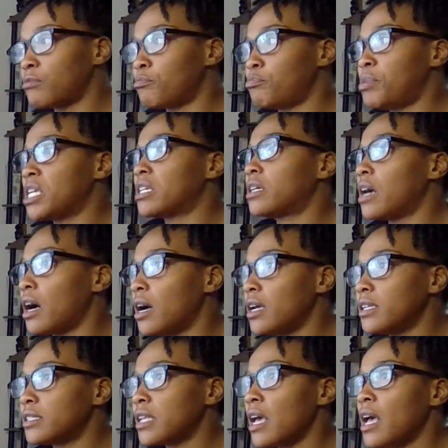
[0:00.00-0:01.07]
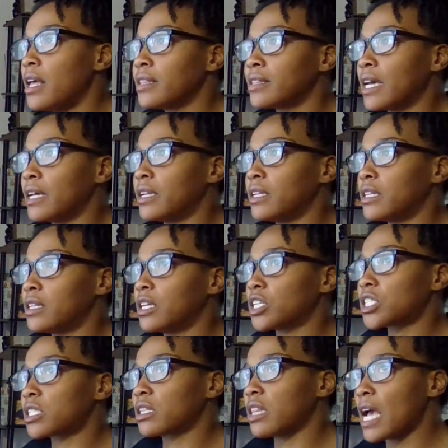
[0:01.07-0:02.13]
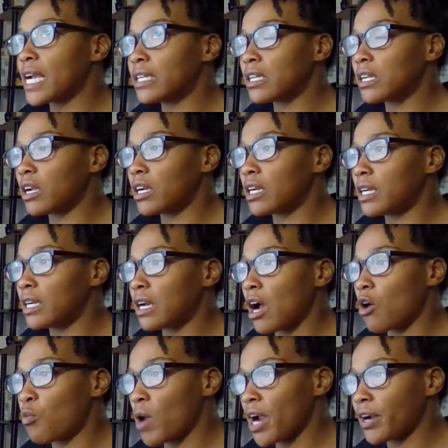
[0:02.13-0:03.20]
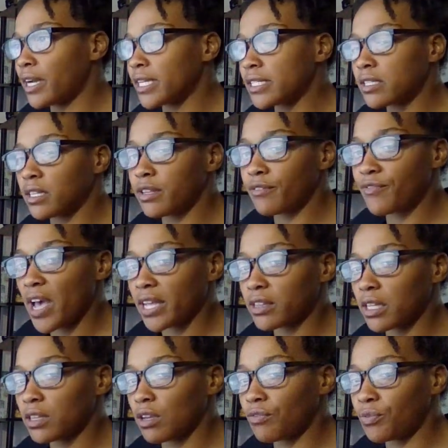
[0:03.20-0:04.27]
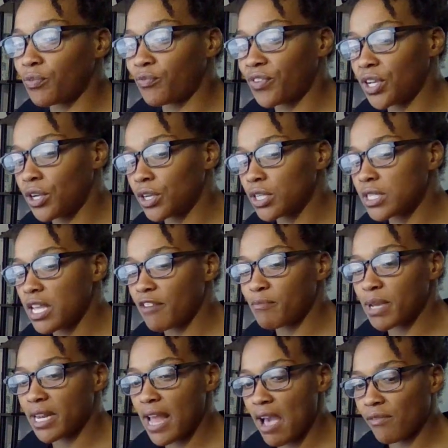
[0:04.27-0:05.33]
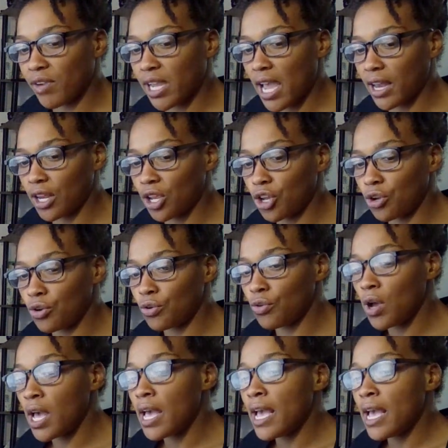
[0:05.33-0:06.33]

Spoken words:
because the slight awareness to the fact that the fears have been navigating you,